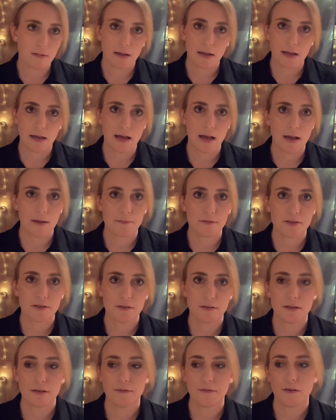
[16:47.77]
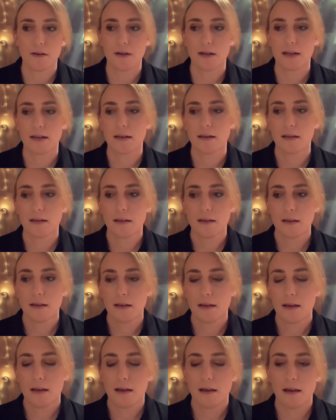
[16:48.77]
absolutely fine.
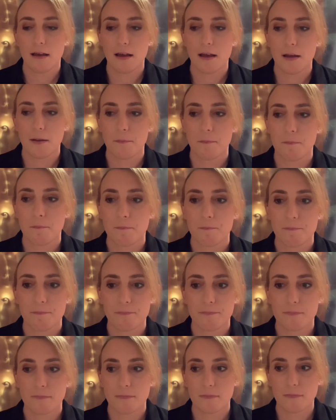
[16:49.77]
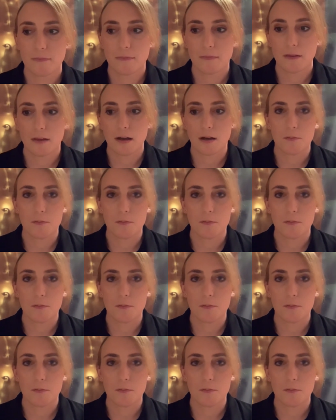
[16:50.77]
I